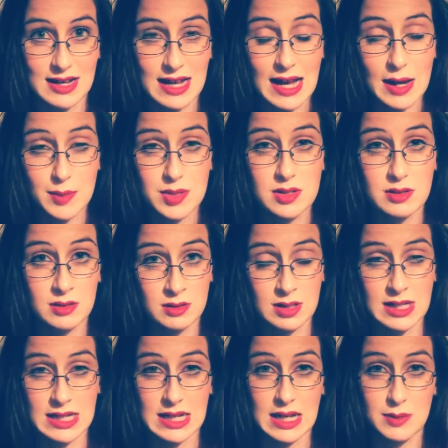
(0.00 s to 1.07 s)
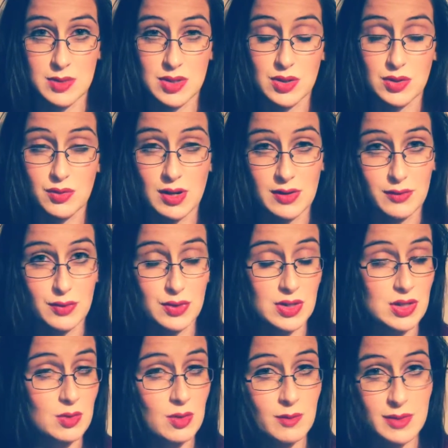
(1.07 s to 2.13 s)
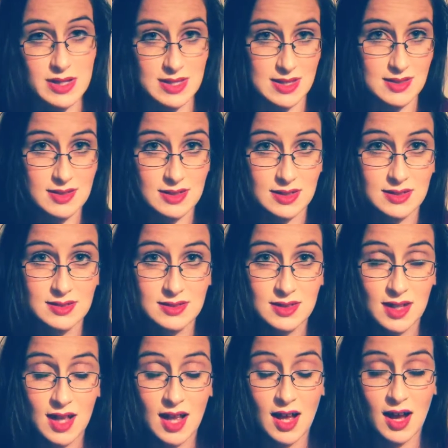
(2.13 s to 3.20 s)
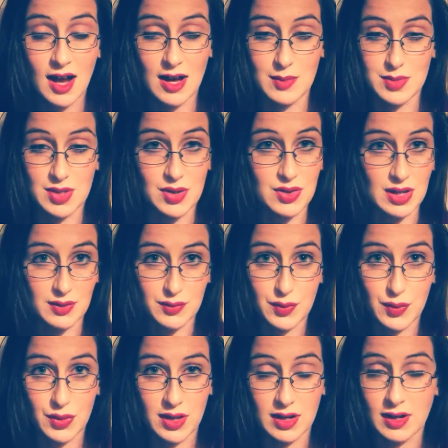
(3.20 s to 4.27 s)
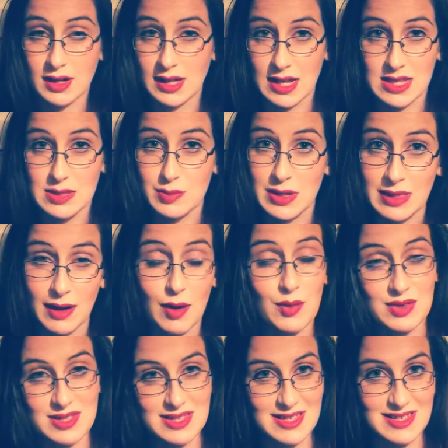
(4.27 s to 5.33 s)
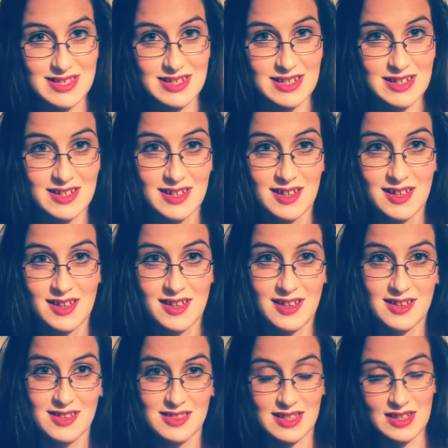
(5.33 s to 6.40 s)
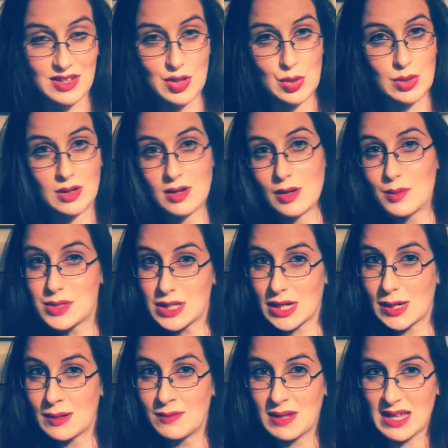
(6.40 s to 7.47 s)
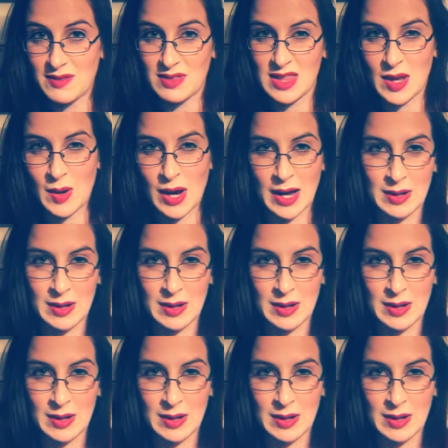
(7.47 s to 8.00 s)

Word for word: I absolutely am so grateful that you are my sister. I'm so thankful that I get to be that older sister that you look up to, even though